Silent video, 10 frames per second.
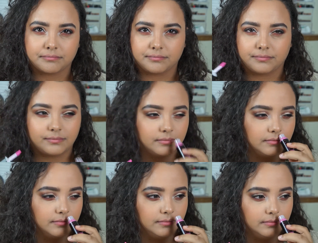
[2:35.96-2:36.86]

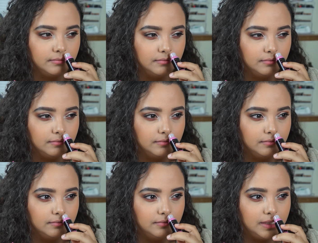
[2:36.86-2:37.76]

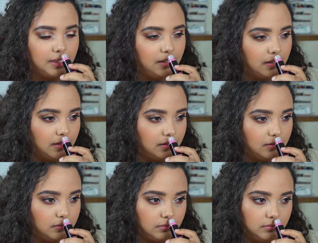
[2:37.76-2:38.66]
Nothing is said.